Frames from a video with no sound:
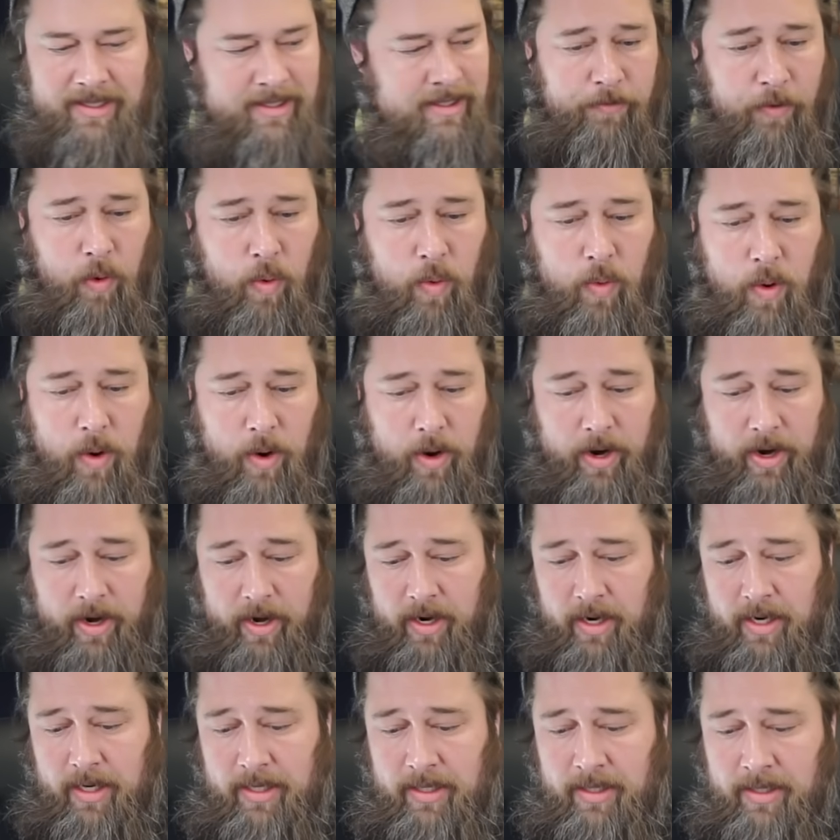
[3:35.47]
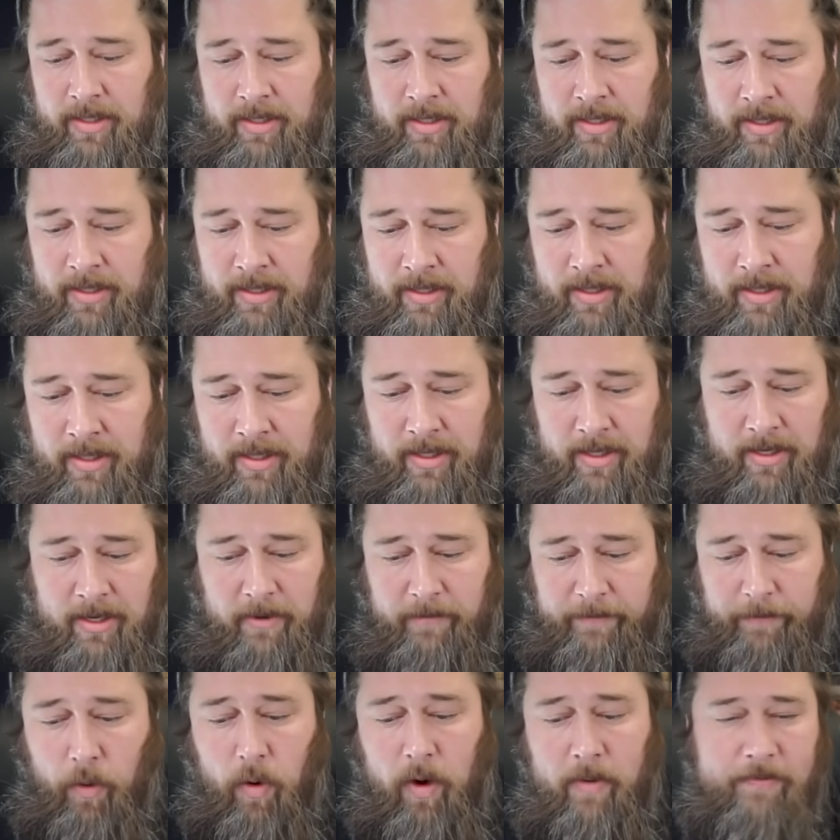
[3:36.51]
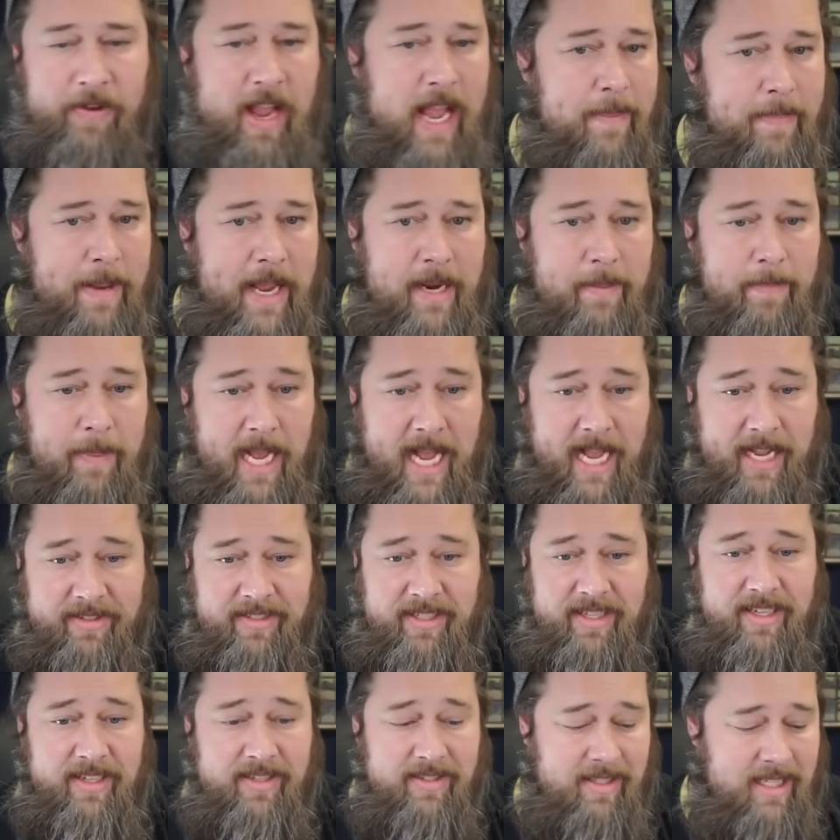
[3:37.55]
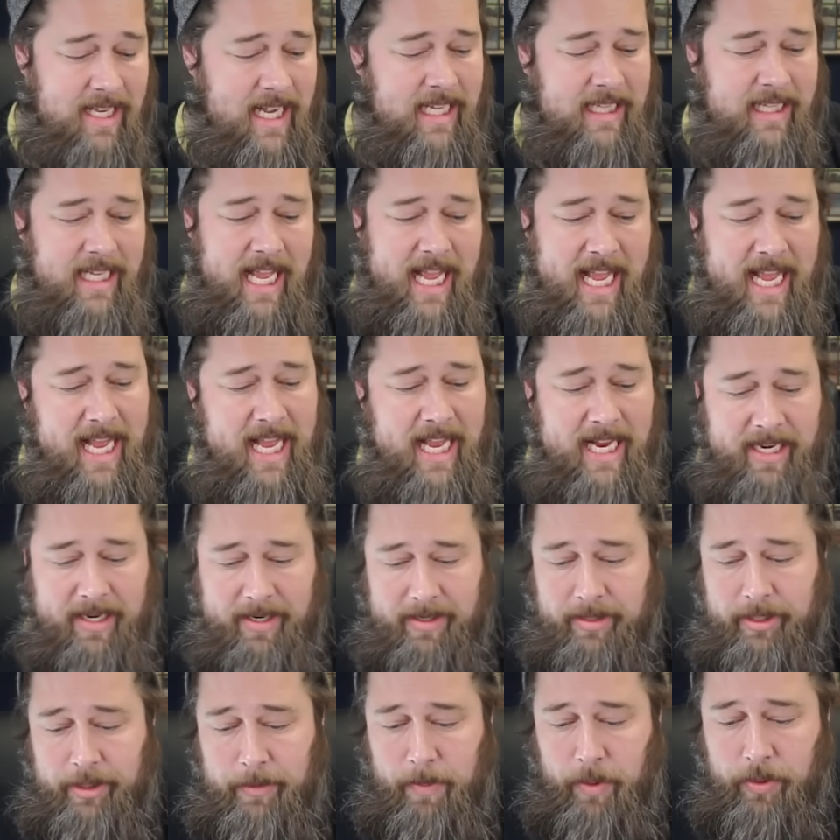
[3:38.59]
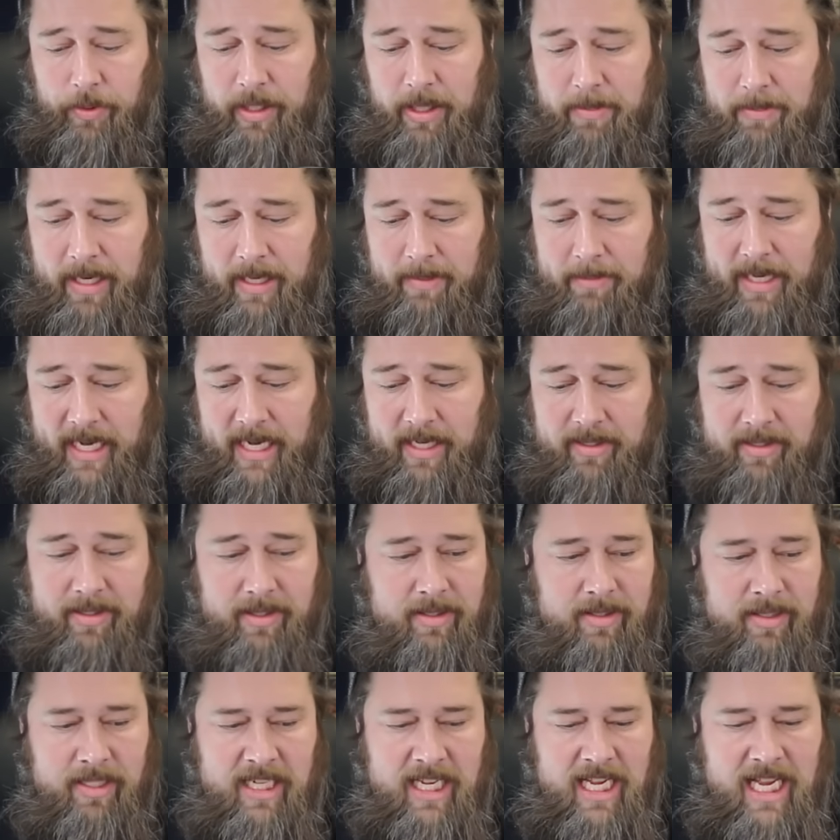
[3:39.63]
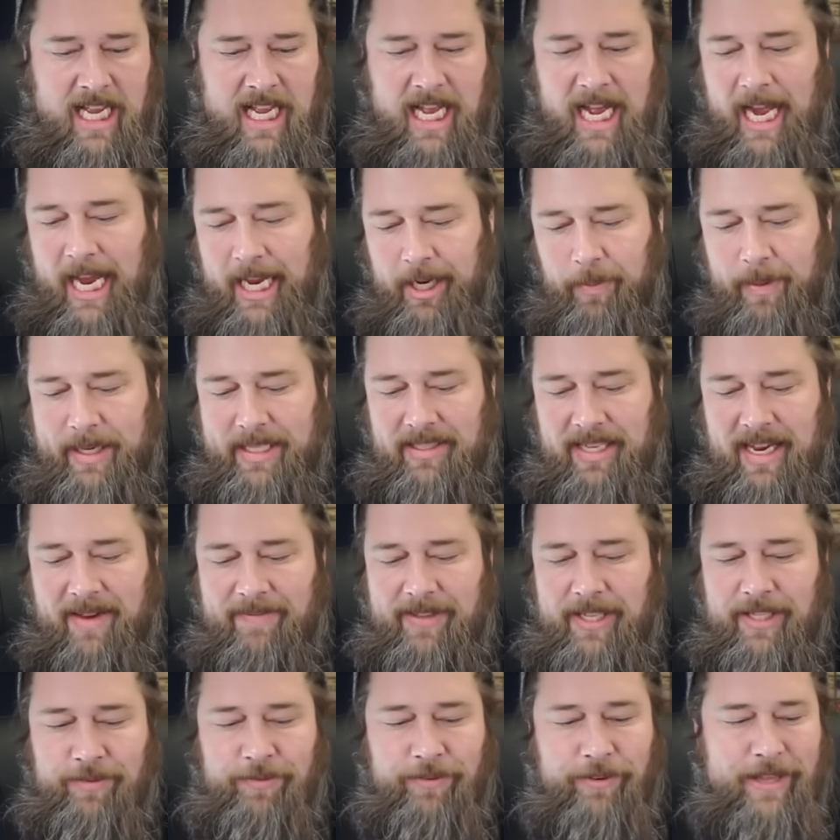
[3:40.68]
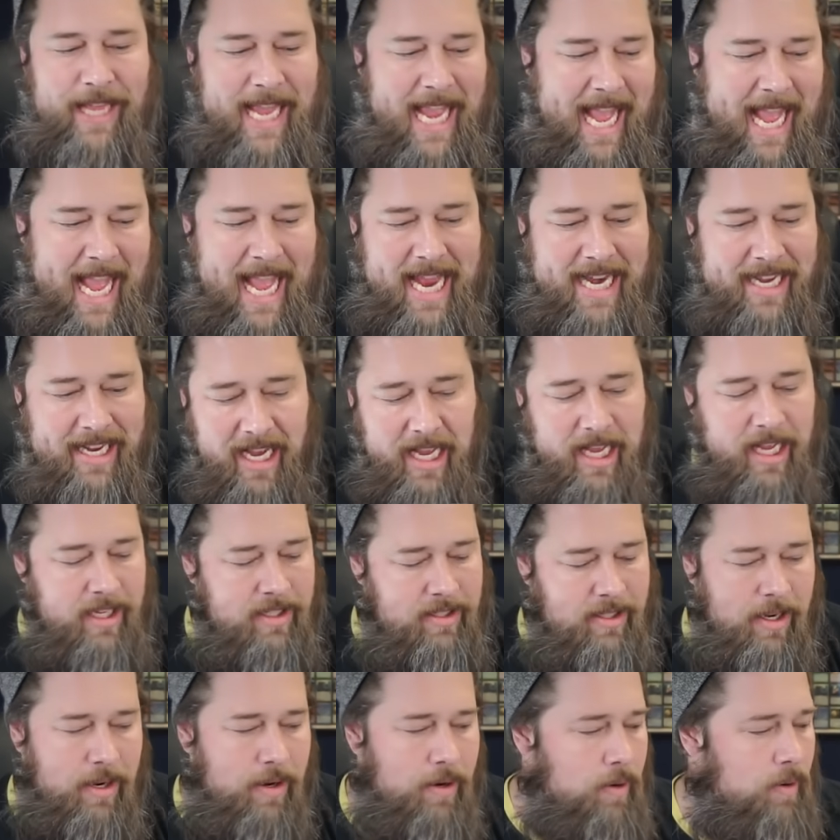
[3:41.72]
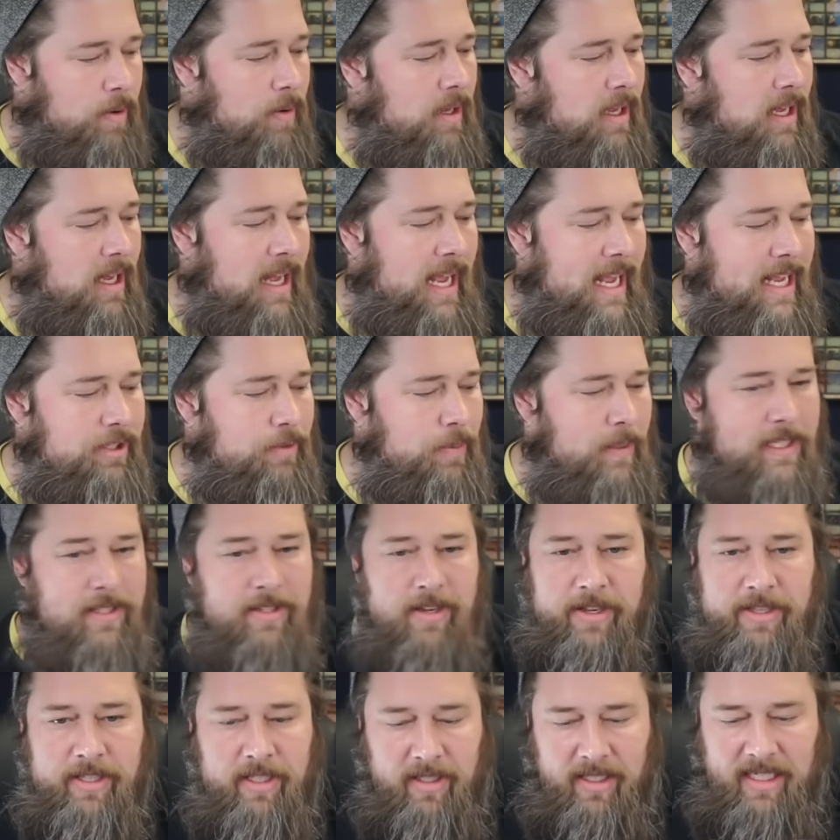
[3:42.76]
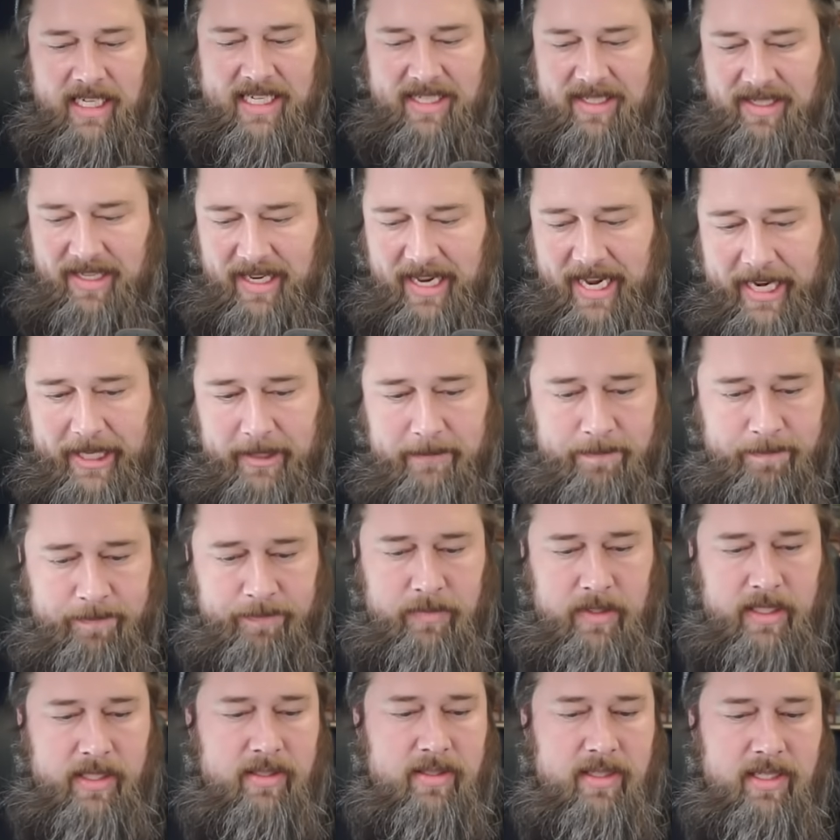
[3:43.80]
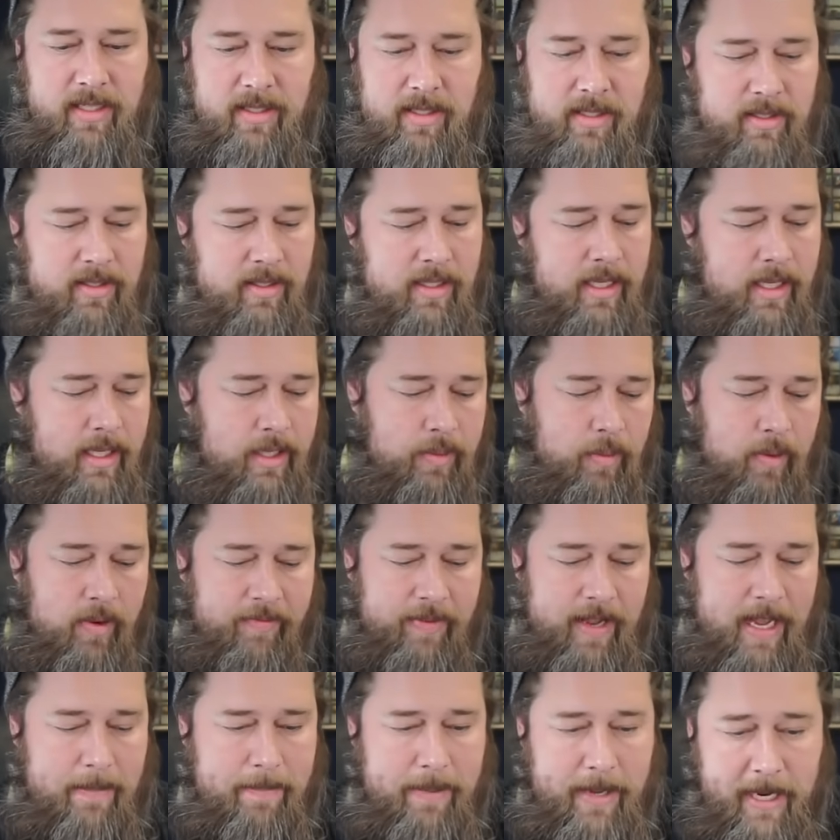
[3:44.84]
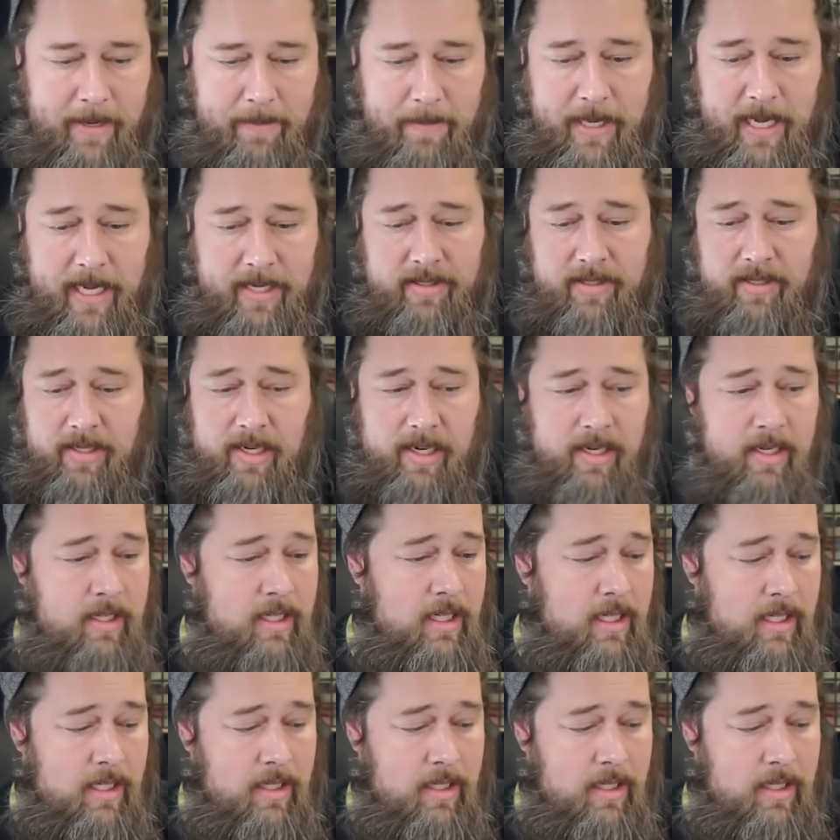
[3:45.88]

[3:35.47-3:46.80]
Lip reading: 4 fat pack boxes, and then this Pokemon box. I think we saved this for the end. So as we saw in the listing, let's dig into a fat pack box here.